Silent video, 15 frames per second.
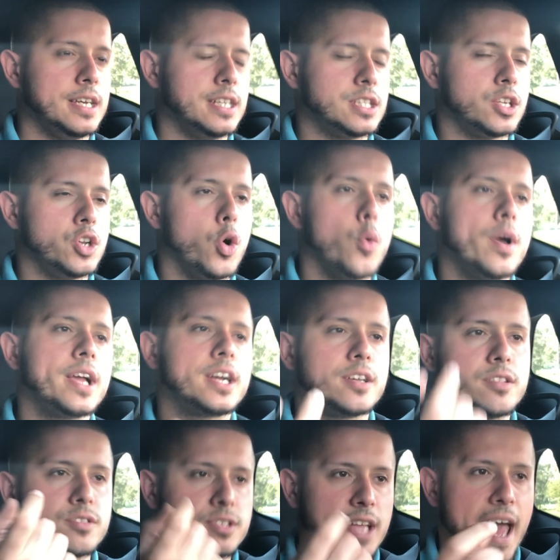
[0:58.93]
it's annoying
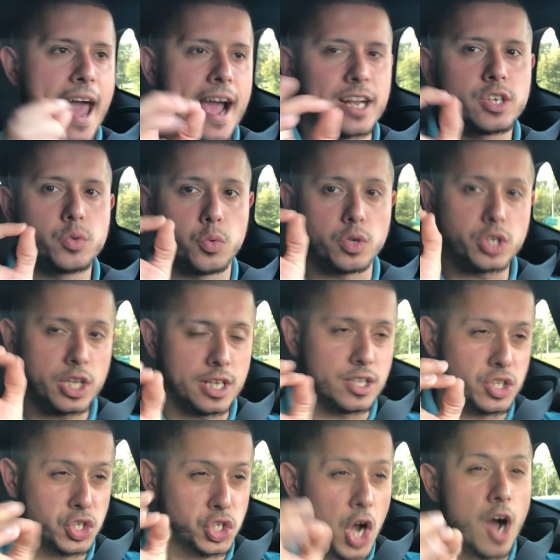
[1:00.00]
because there's actual
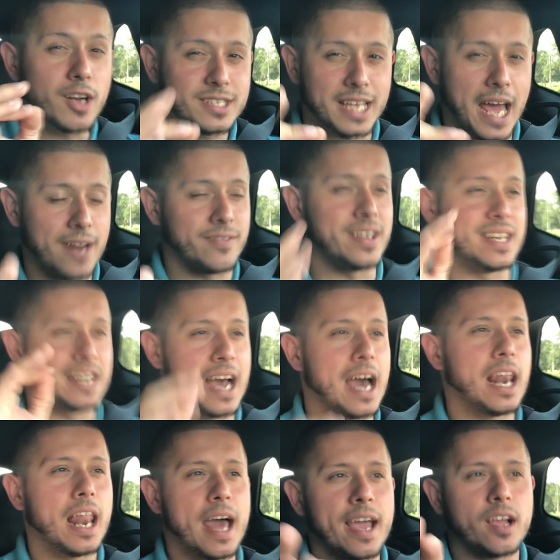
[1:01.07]
it's chunks out of it,
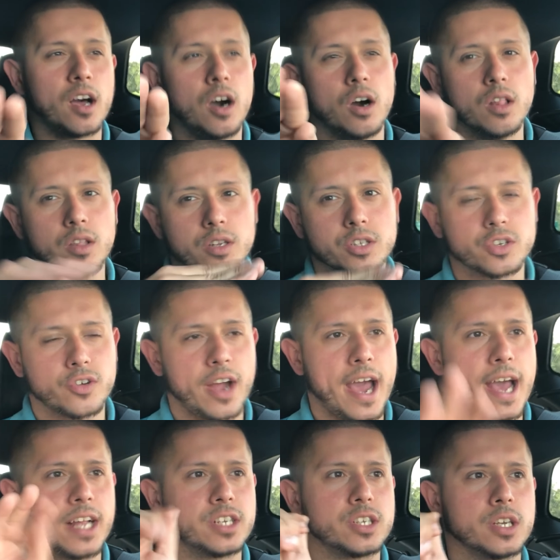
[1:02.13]
not like oh a little
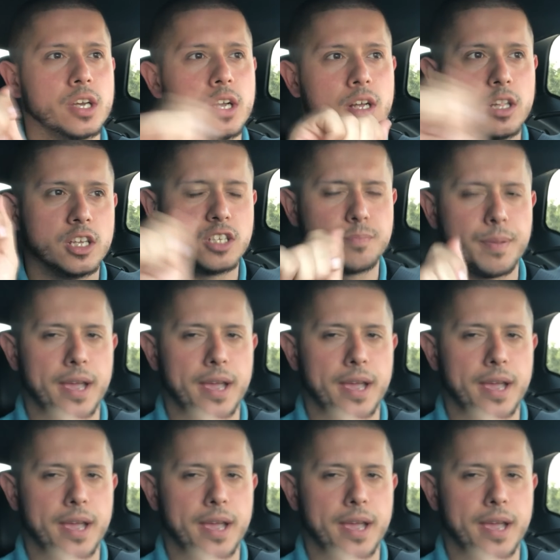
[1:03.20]
scratch. Let's